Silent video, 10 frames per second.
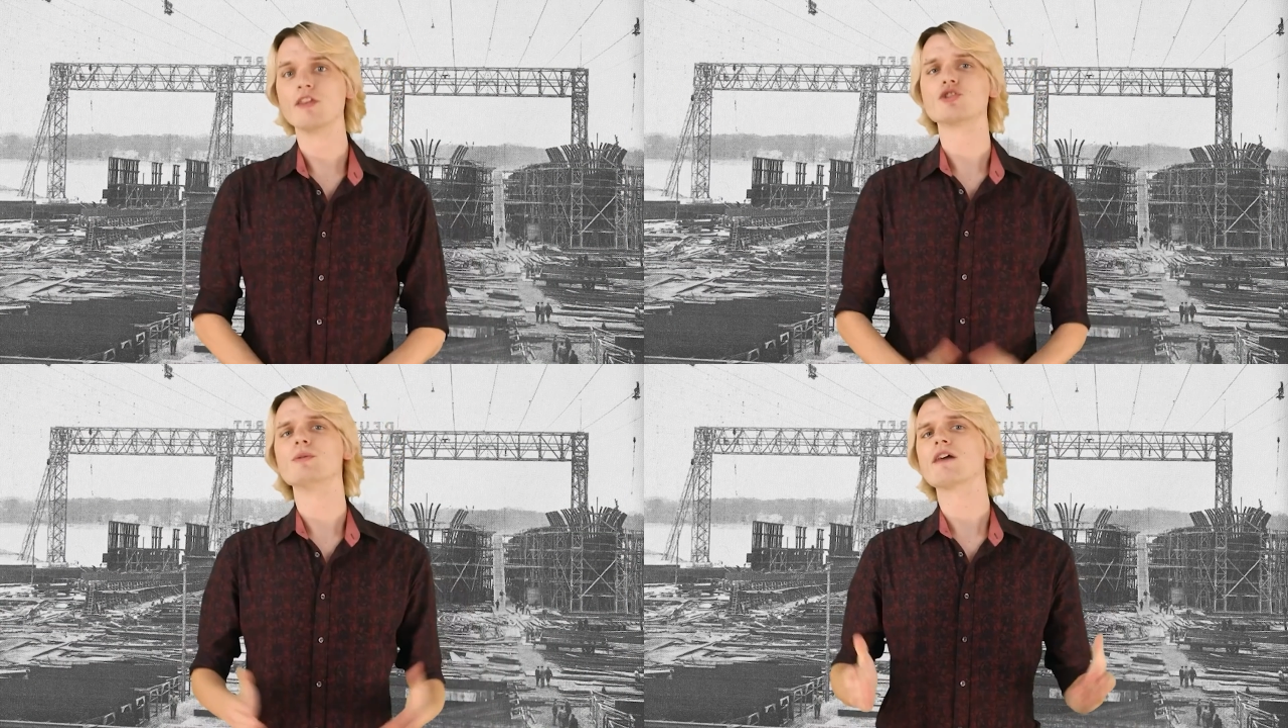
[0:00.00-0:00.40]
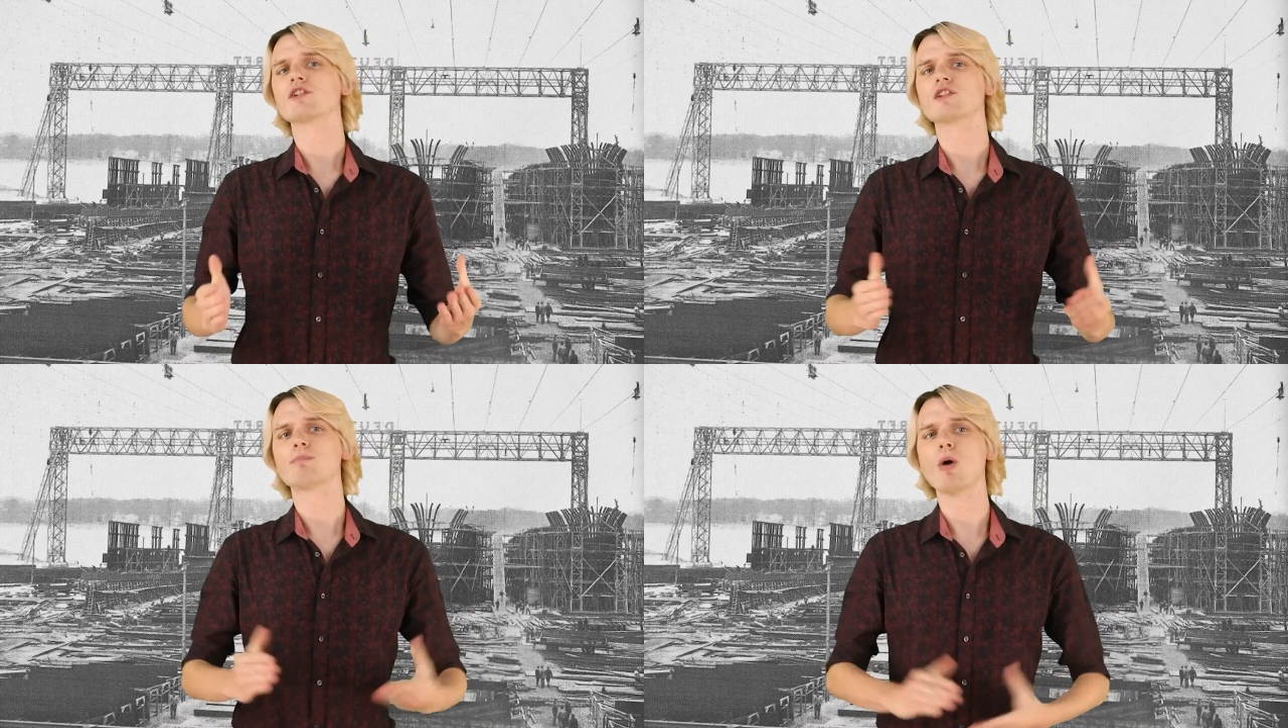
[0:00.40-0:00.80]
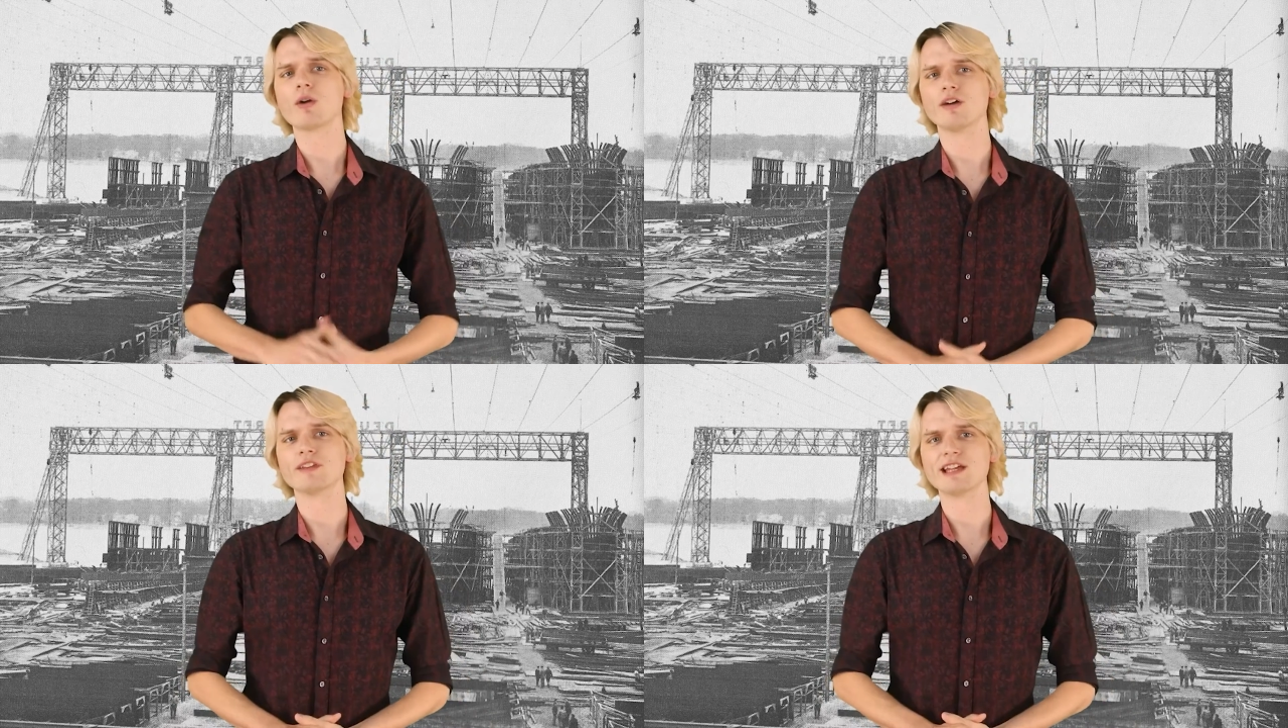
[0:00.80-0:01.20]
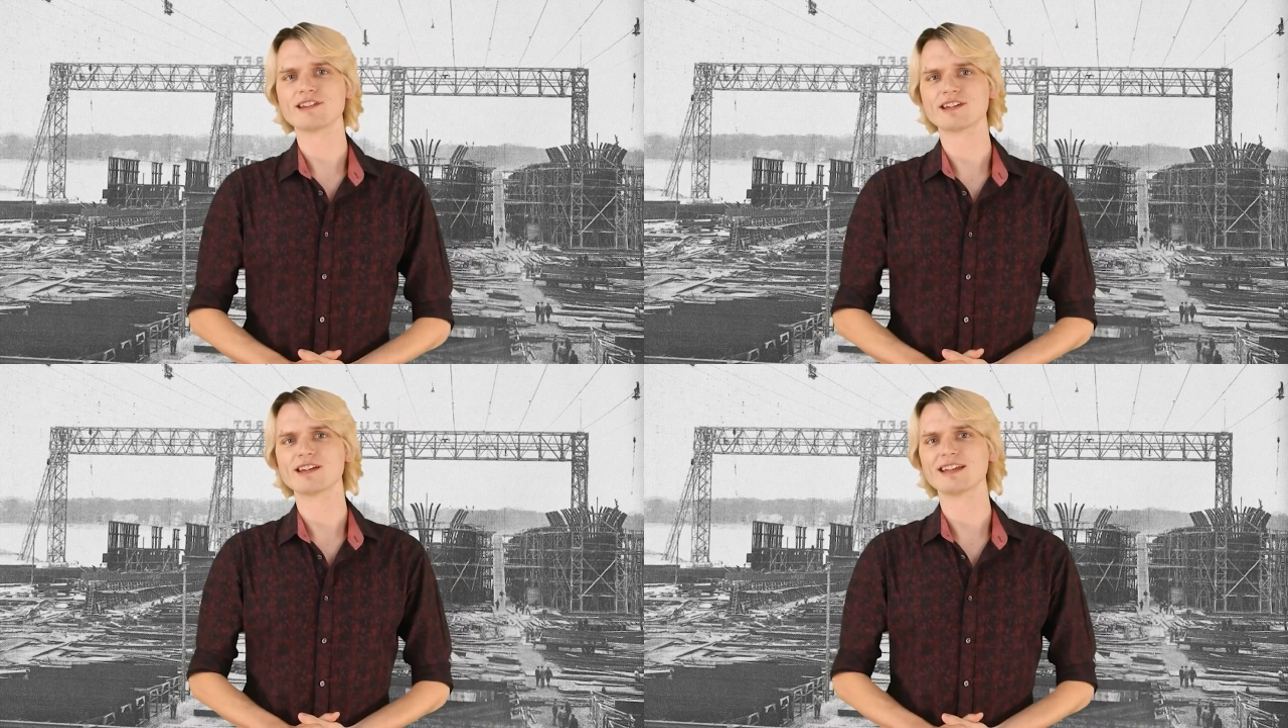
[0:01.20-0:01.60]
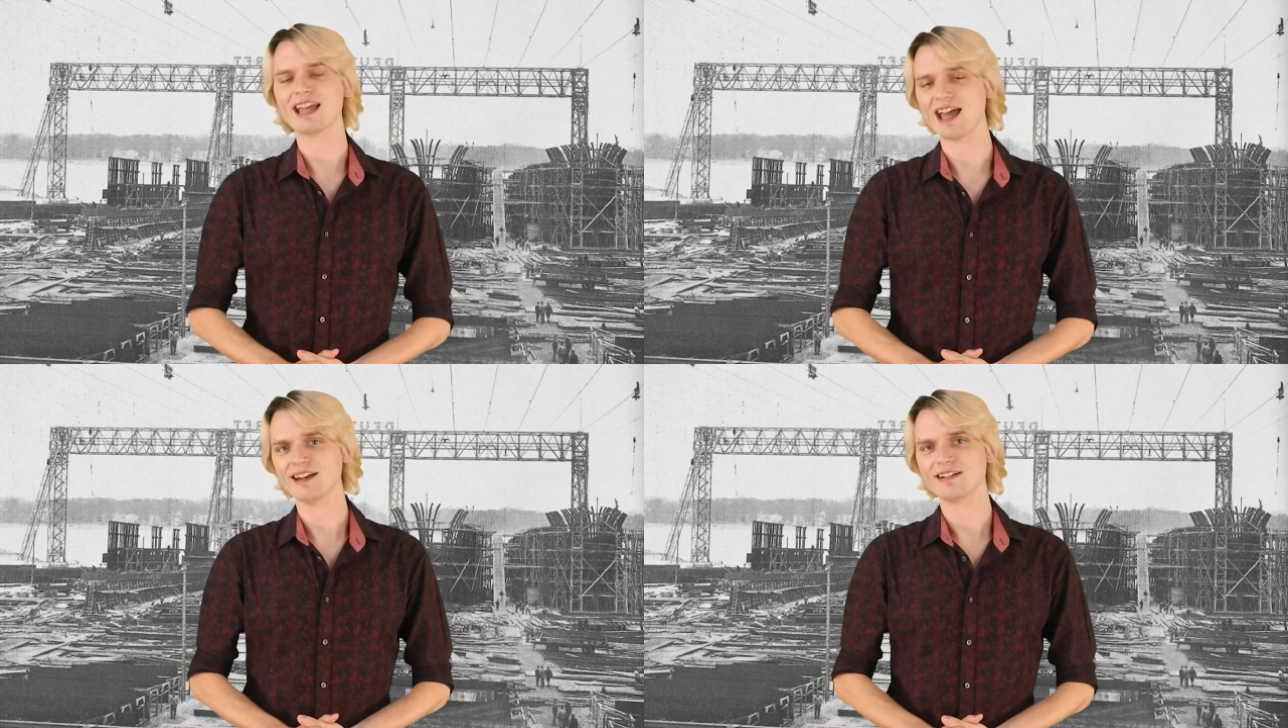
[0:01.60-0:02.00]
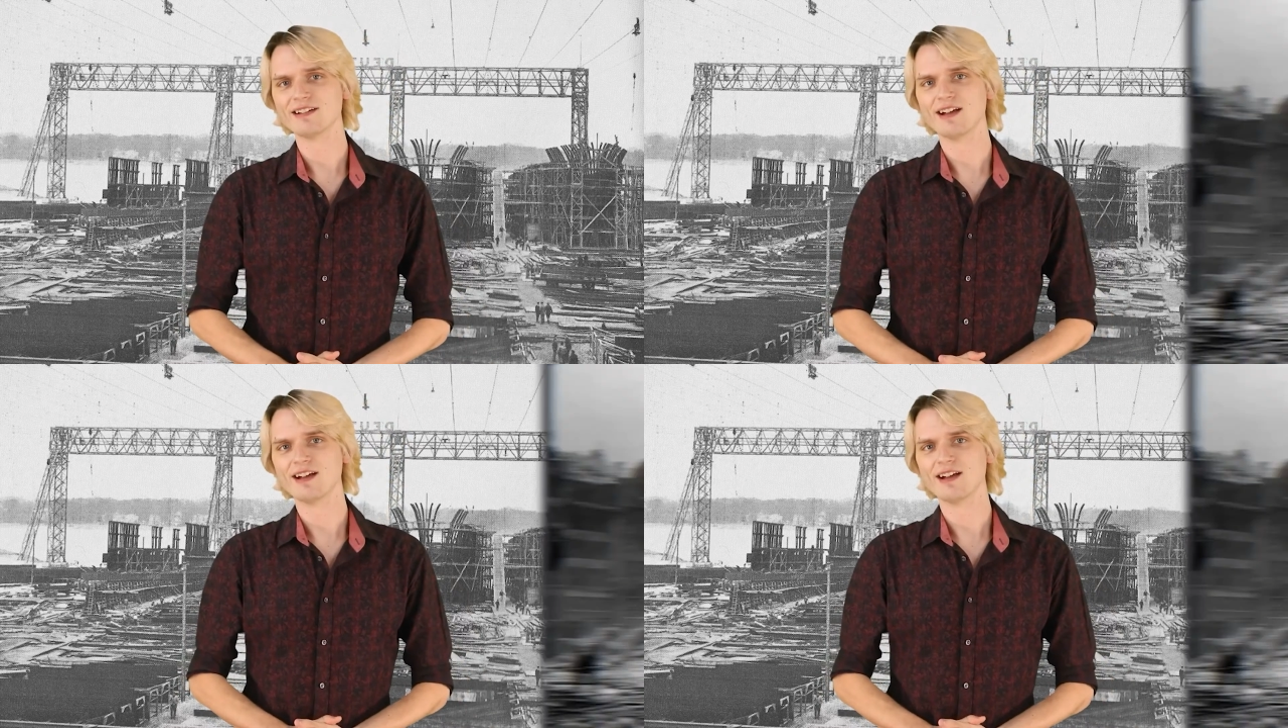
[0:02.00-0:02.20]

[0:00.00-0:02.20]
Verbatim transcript: The two never spoke of the incident again,